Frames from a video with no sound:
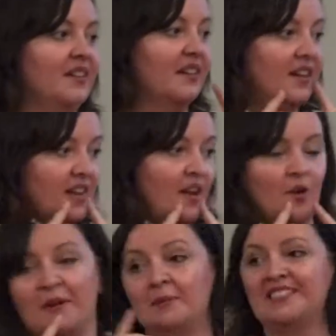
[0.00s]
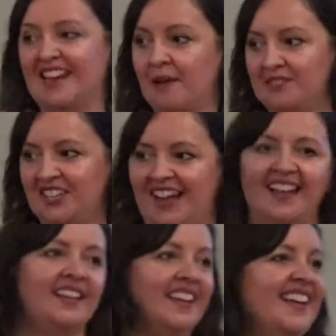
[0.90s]
or open up
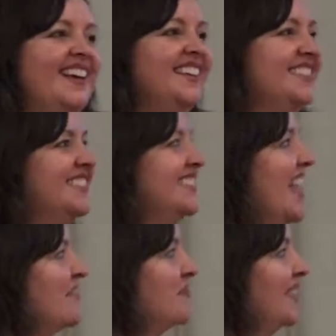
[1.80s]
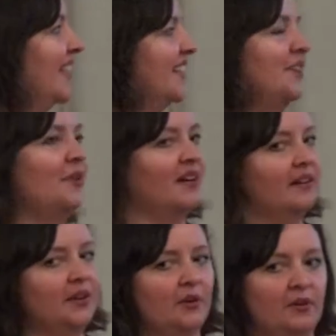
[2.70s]
Snapchat and snap that
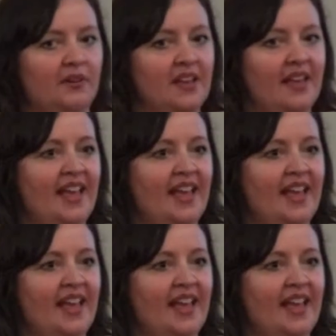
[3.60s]
QR code.